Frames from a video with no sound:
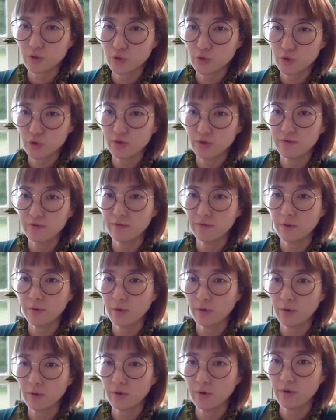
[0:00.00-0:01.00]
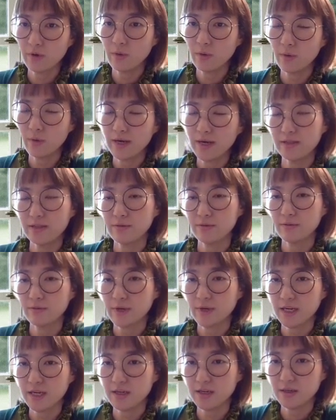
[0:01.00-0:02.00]
good for white,
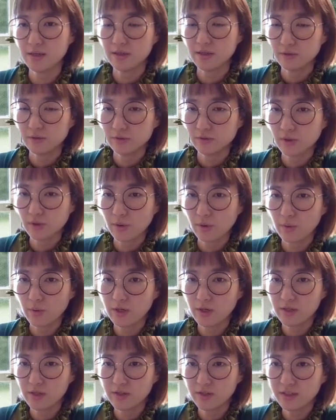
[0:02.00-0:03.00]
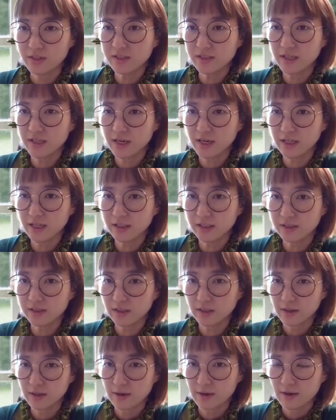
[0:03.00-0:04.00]
right? So in this case,
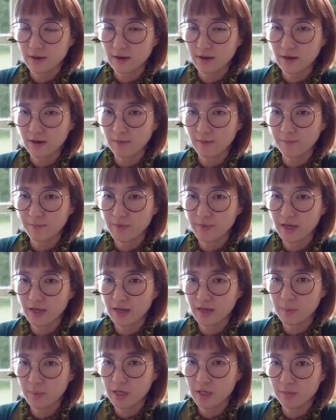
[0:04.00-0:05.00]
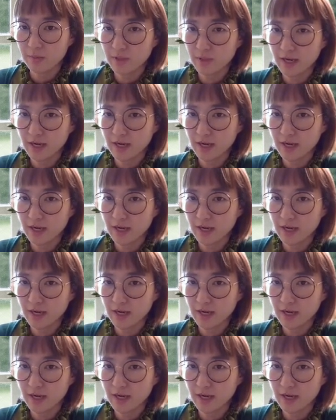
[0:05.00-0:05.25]
I mean